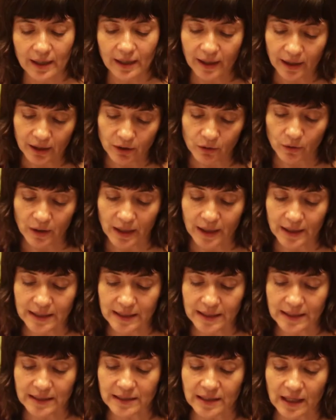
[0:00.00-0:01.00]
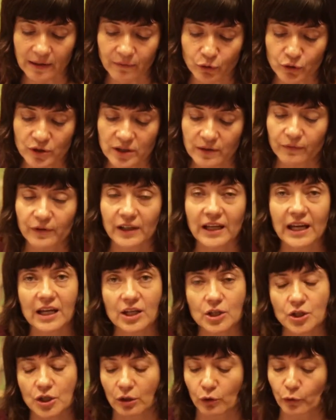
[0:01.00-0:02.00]
had created a
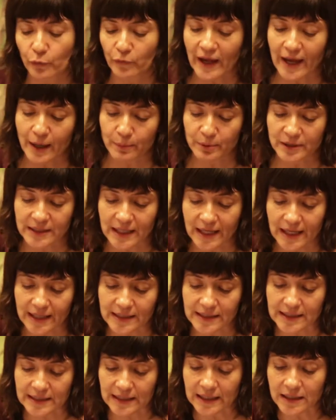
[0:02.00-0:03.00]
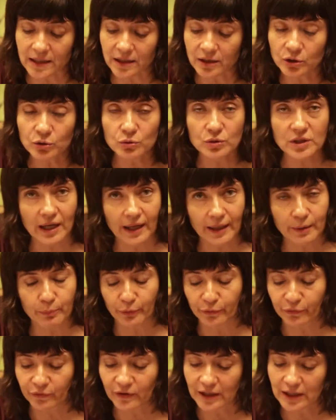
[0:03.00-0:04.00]
diversification of habitats, and a new
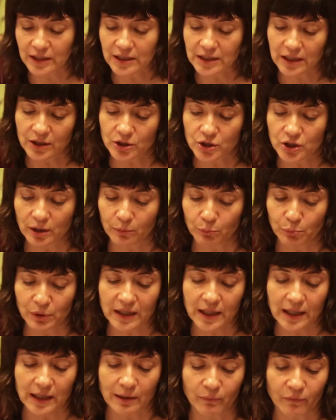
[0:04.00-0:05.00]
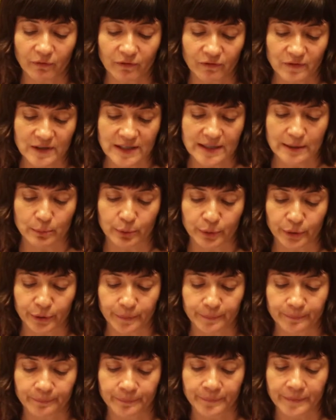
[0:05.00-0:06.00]
type of vegetation became
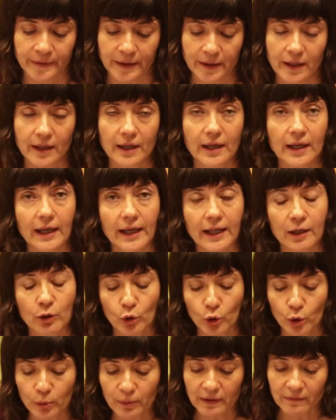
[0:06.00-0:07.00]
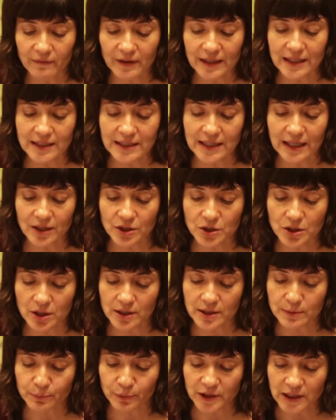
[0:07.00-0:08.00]
visible. An urban
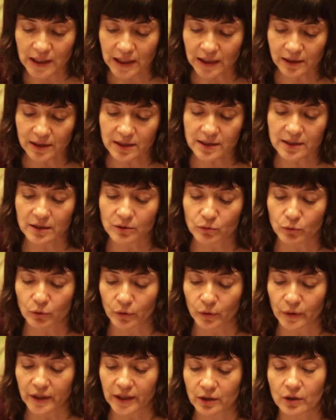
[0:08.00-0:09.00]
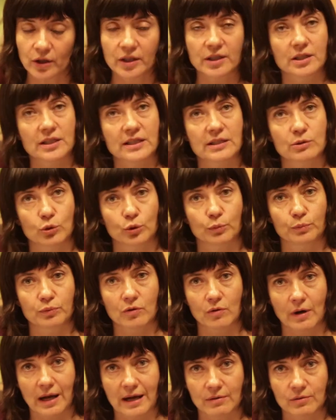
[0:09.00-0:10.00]
vegetation spontaneously growing on disturbed
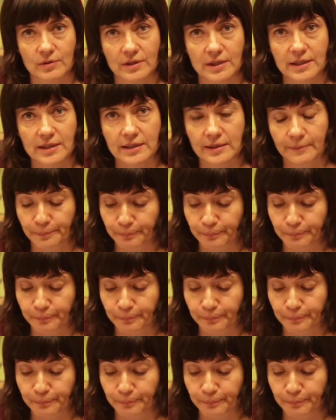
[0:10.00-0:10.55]
grounds.